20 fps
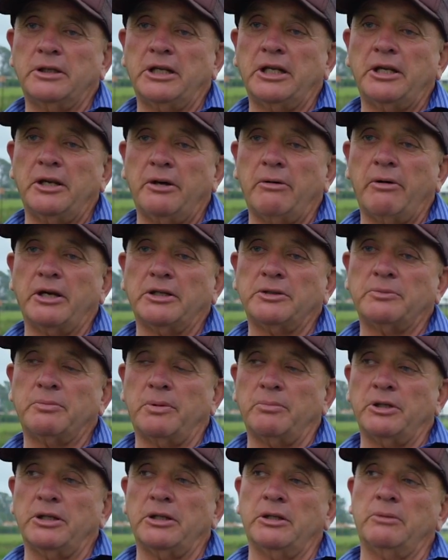The Indian runner is
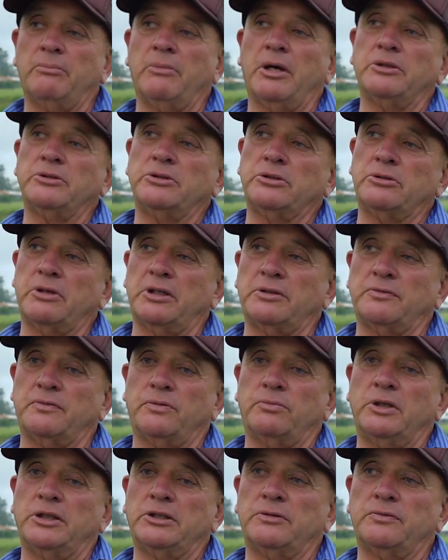probably the most
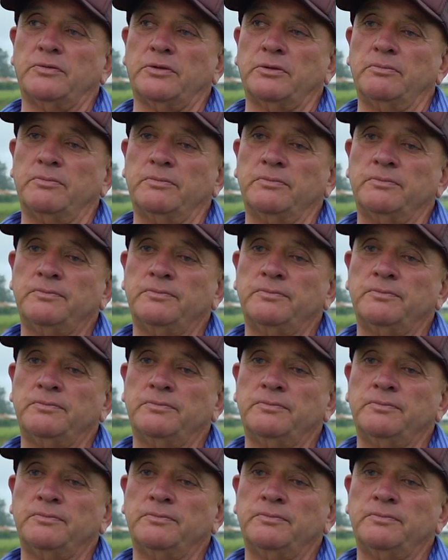stressful ones for them.